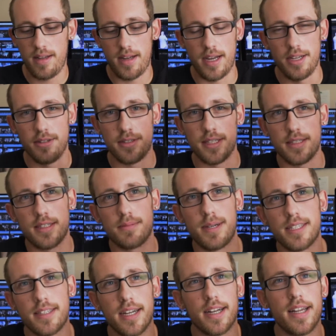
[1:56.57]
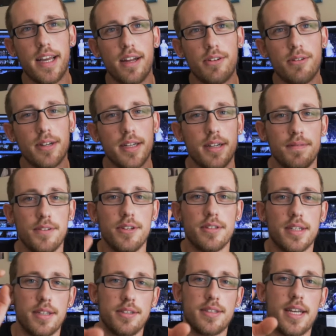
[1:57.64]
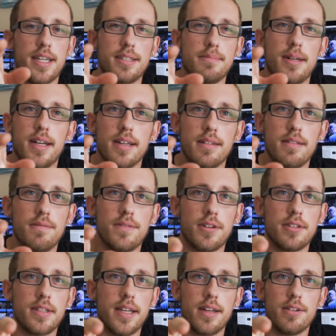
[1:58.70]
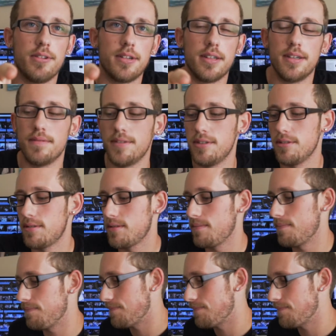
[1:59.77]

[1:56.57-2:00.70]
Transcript: I use this as my second angle on interviews. I use that as my first angle on interviews.